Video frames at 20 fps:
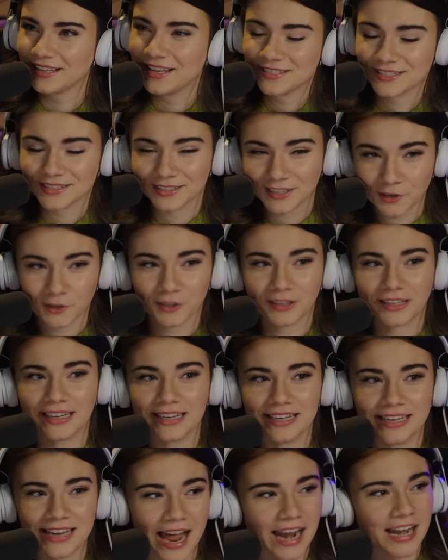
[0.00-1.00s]
He's
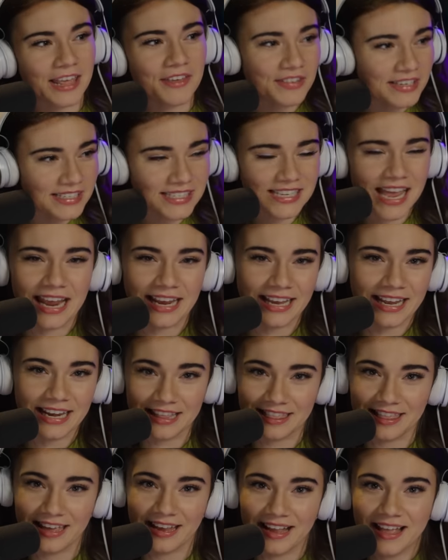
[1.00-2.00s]
literally not even saying
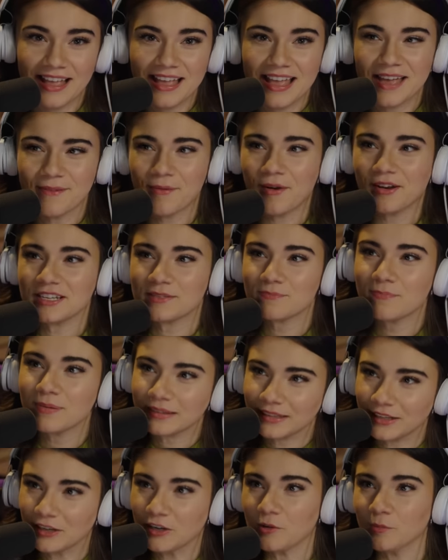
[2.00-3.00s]
anything about his
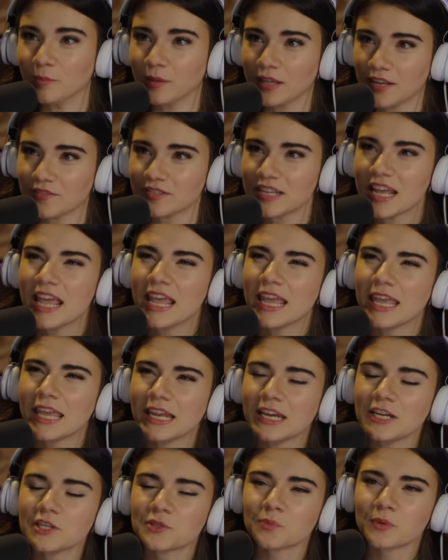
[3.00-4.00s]
political beliefs.
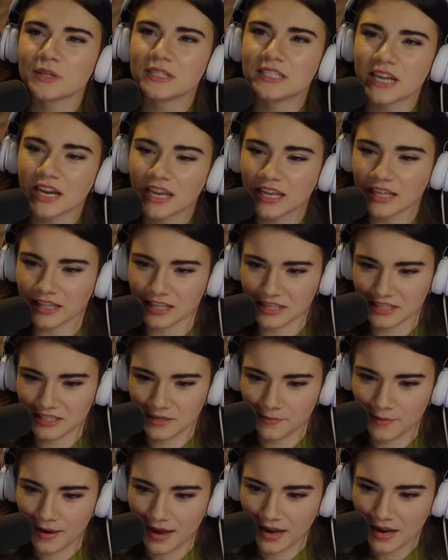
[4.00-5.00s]
It is ridiculous
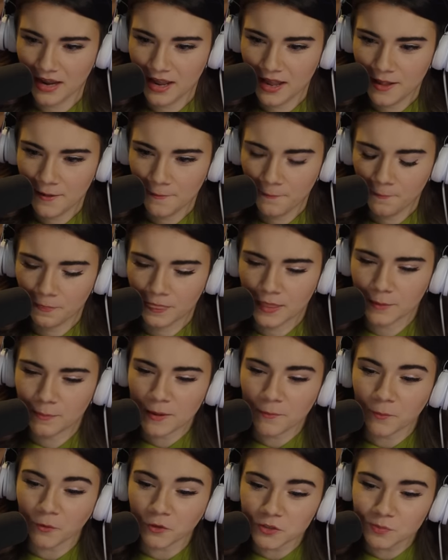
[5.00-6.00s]
to me that
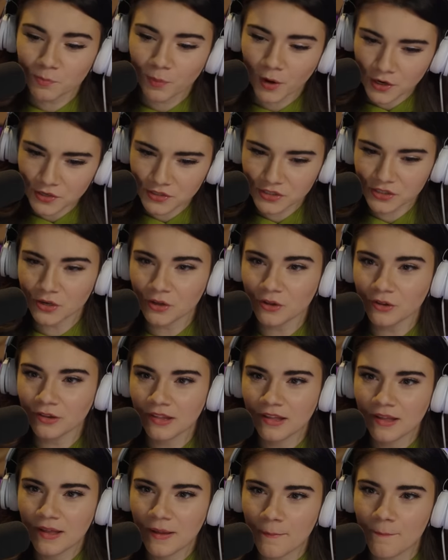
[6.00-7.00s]
people's
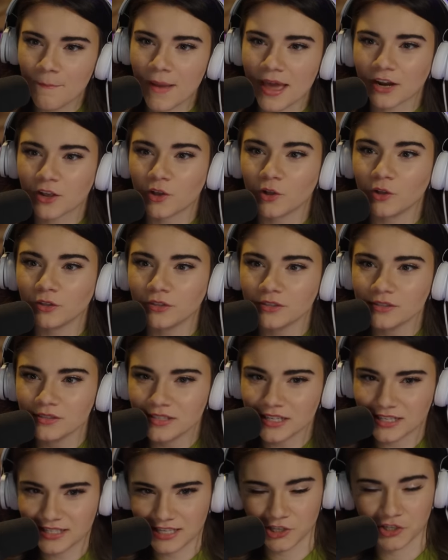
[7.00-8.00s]
personal medical
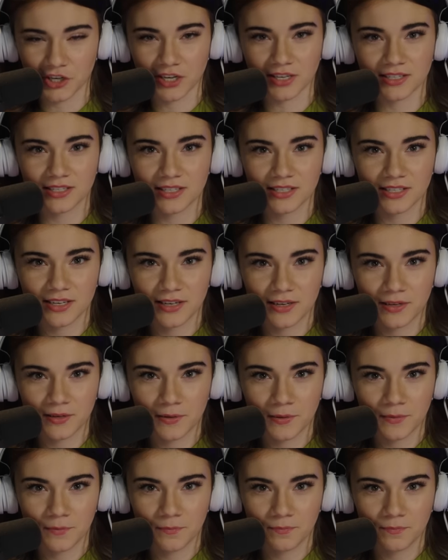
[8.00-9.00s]
decisions
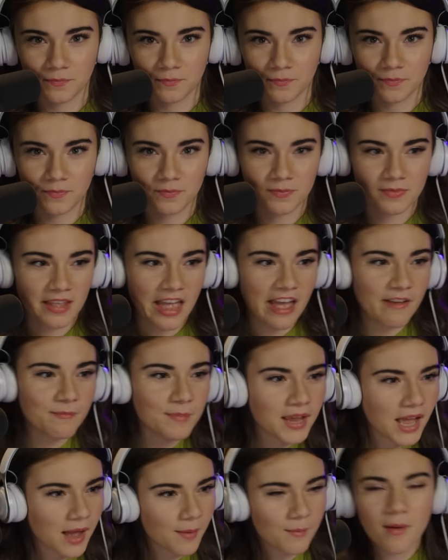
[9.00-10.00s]
have
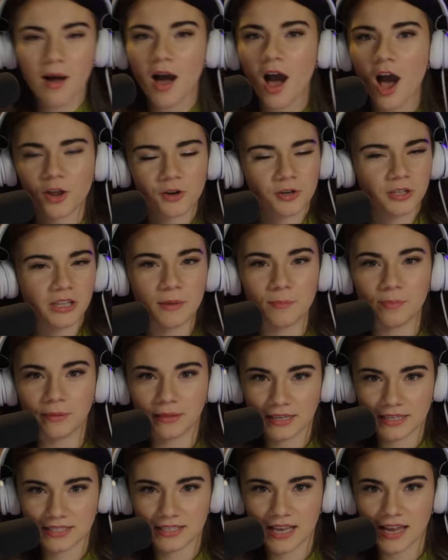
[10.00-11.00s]
become utterly
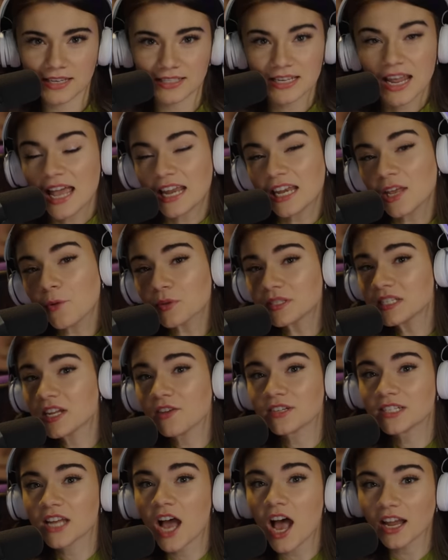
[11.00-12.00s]
politicized. And he wasn't
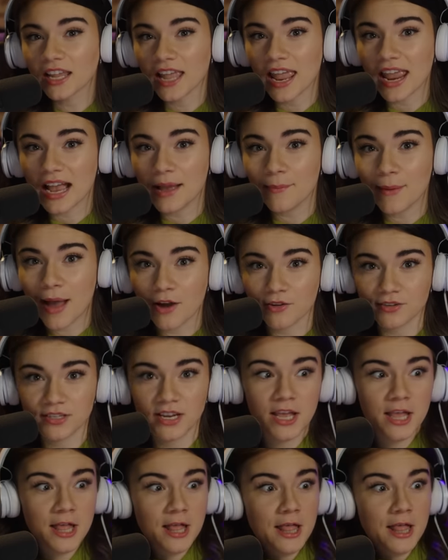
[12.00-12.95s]
even talking about